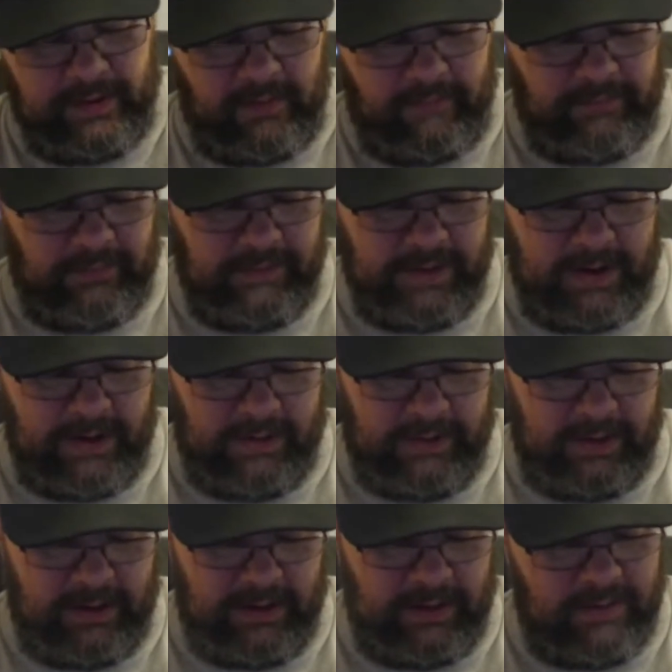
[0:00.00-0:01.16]
off and look at it
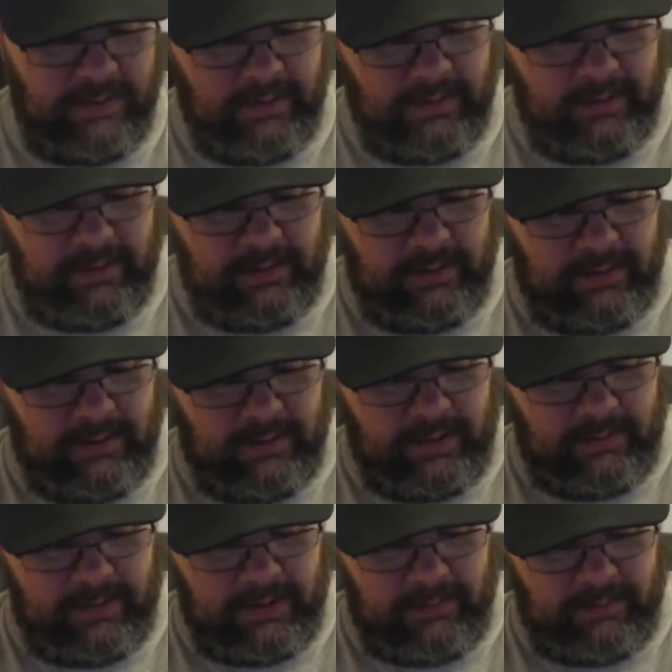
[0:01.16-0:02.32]
again.
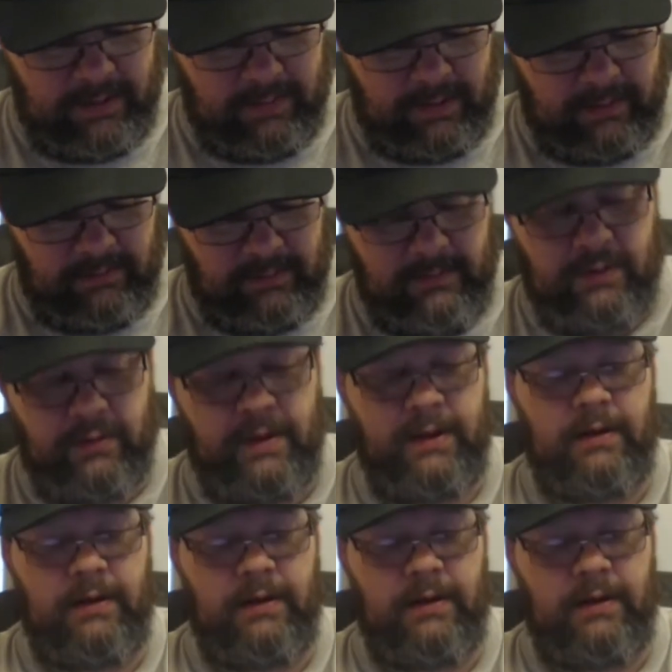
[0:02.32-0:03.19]
Yep, yep, yep, let me go ahead